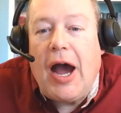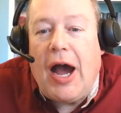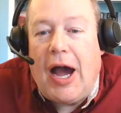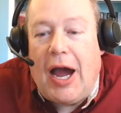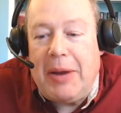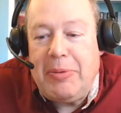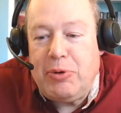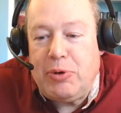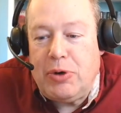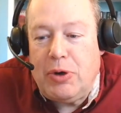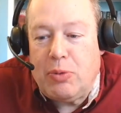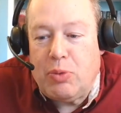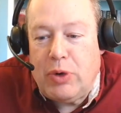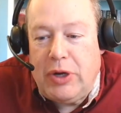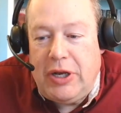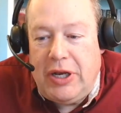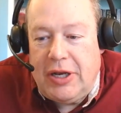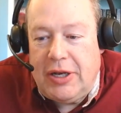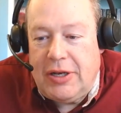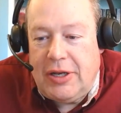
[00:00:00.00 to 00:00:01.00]
I'm going to
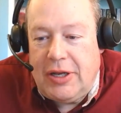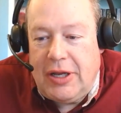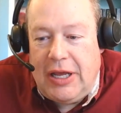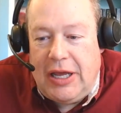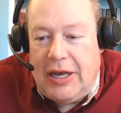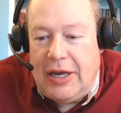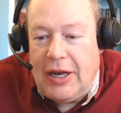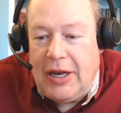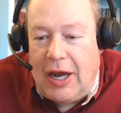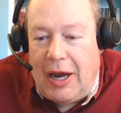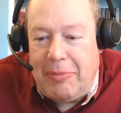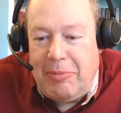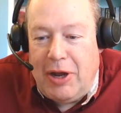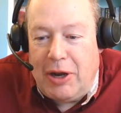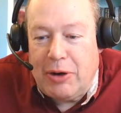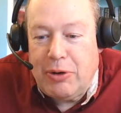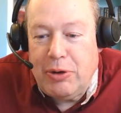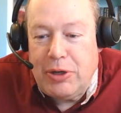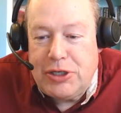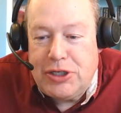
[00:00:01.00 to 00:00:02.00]
read it, and I'm
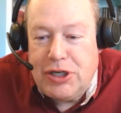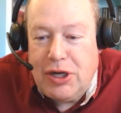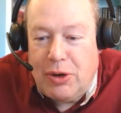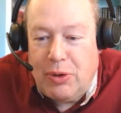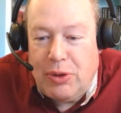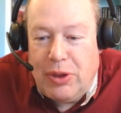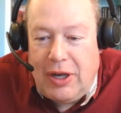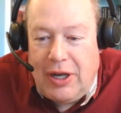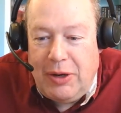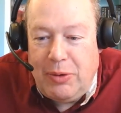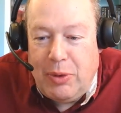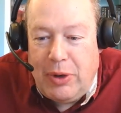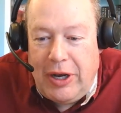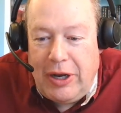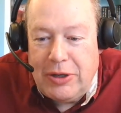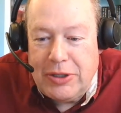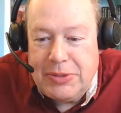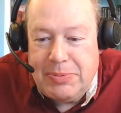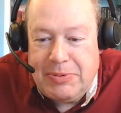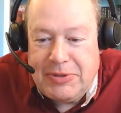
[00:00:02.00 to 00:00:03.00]
not going to share with anyone
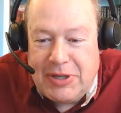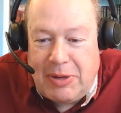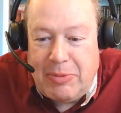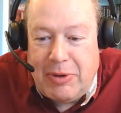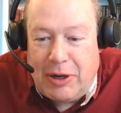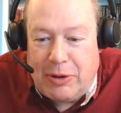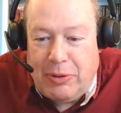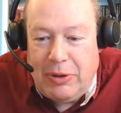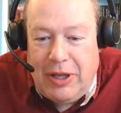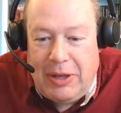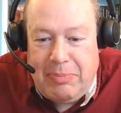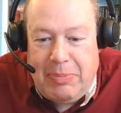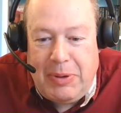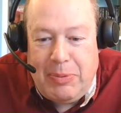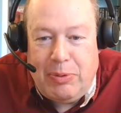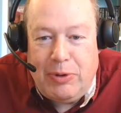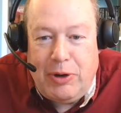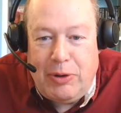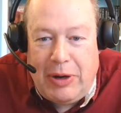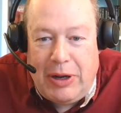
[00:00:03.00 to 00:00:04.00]
else because I'm not going to let
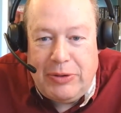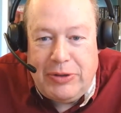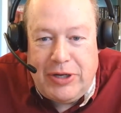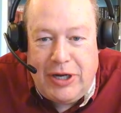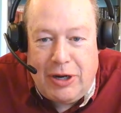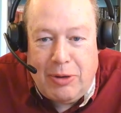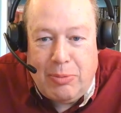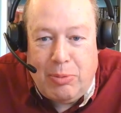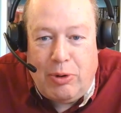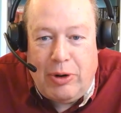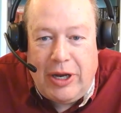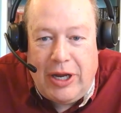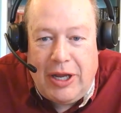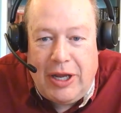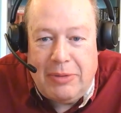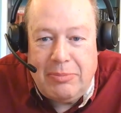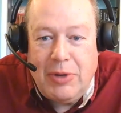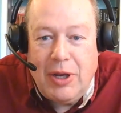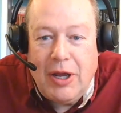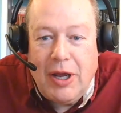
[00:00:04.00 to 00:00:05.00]
people know how terrible I
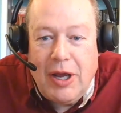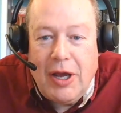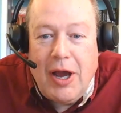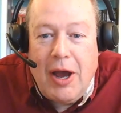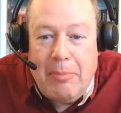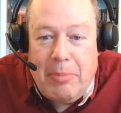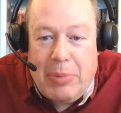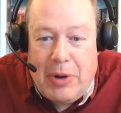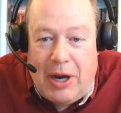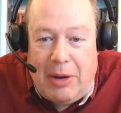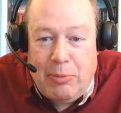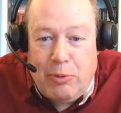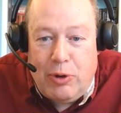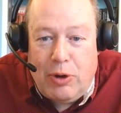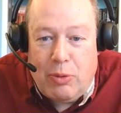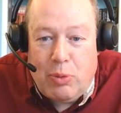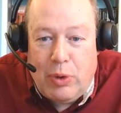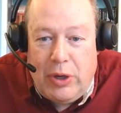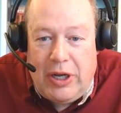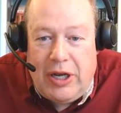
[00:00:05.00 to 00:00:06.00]
am. But I'm going
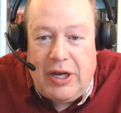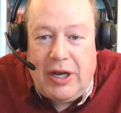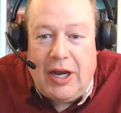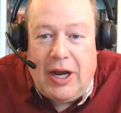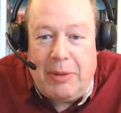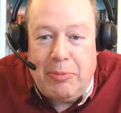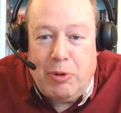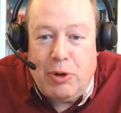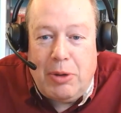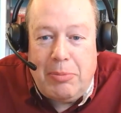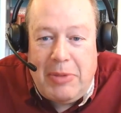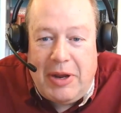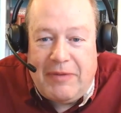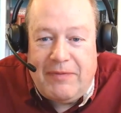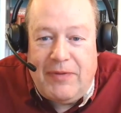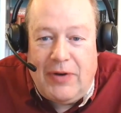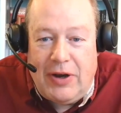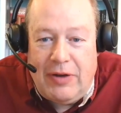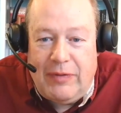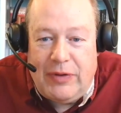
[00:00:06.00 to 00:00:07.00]
to make
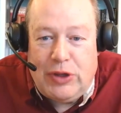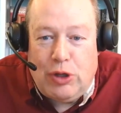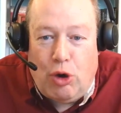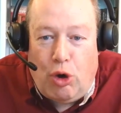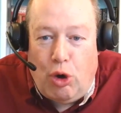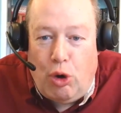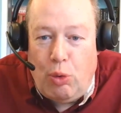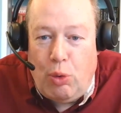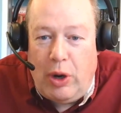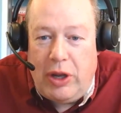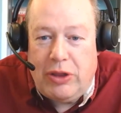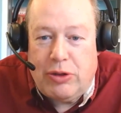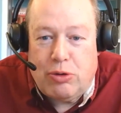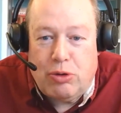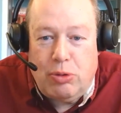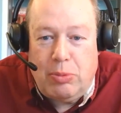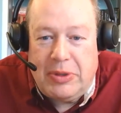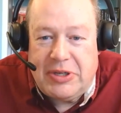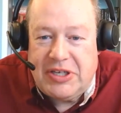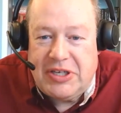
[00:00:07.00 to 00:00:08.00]
fun of it the whole way
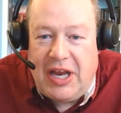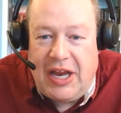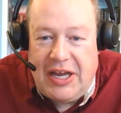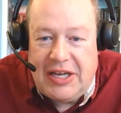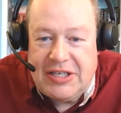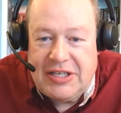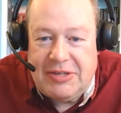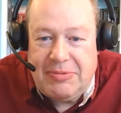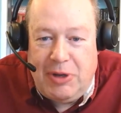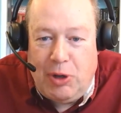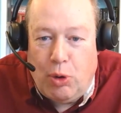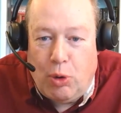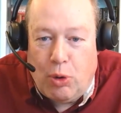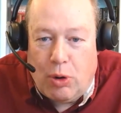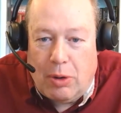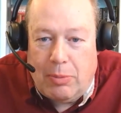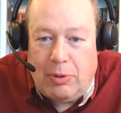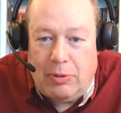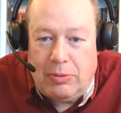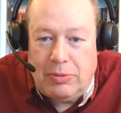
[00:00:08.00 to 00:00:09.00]
through because it has to be
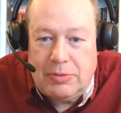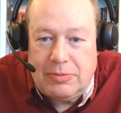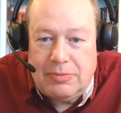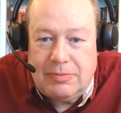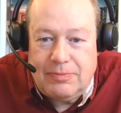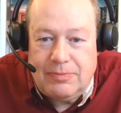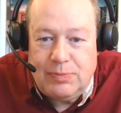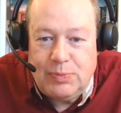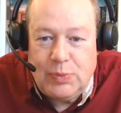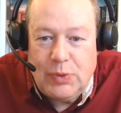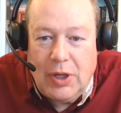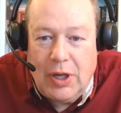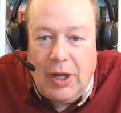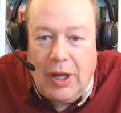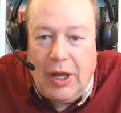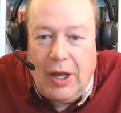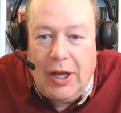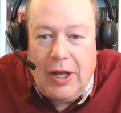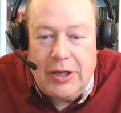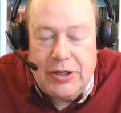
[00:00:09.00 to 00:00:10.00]
horrible.
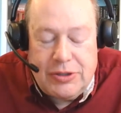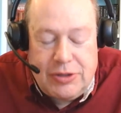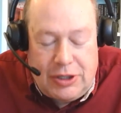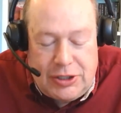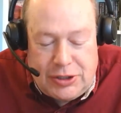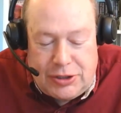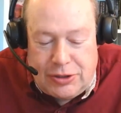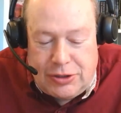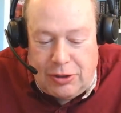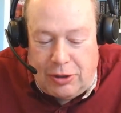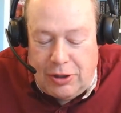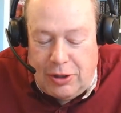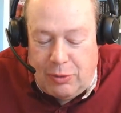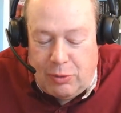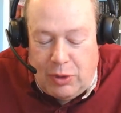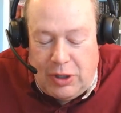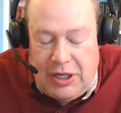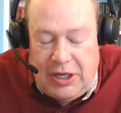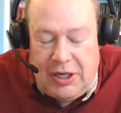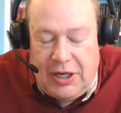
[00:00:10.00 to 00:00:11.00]
I started
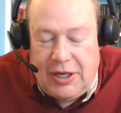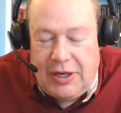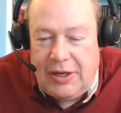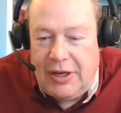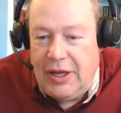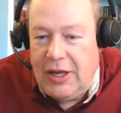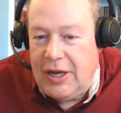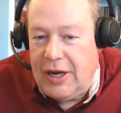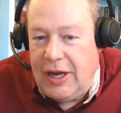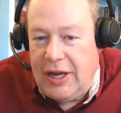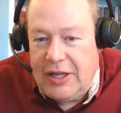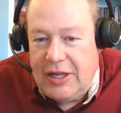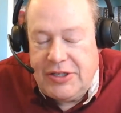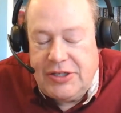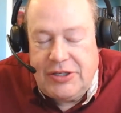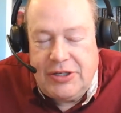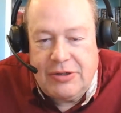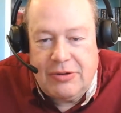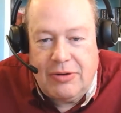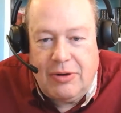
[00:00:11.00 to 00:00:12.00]
reading it, and I had
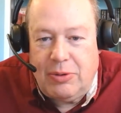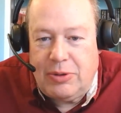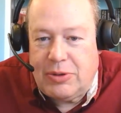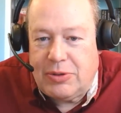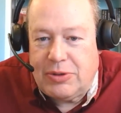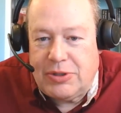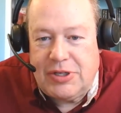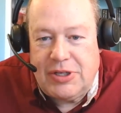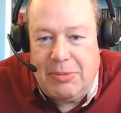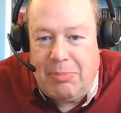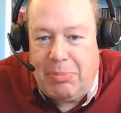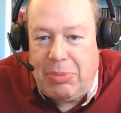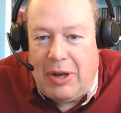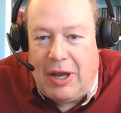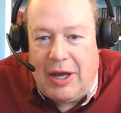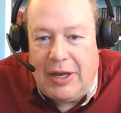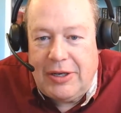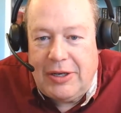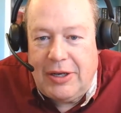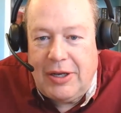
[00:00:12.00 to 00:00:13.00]
zero interest in the
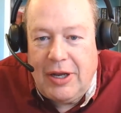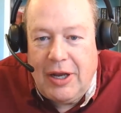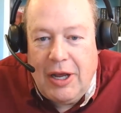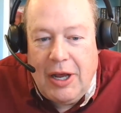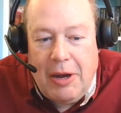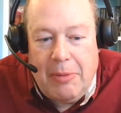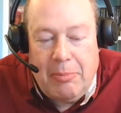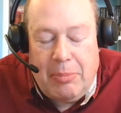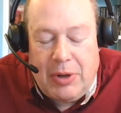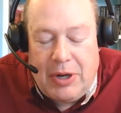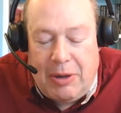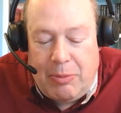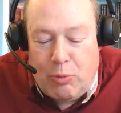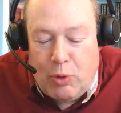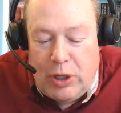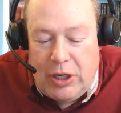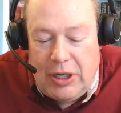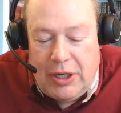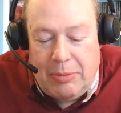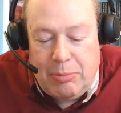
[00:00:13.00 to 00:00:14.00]
plot. But I'm
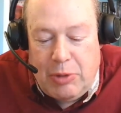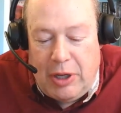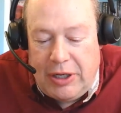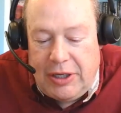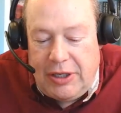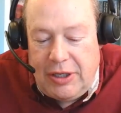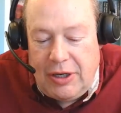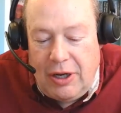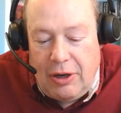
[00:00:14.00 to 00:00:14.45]
reading, I'm like,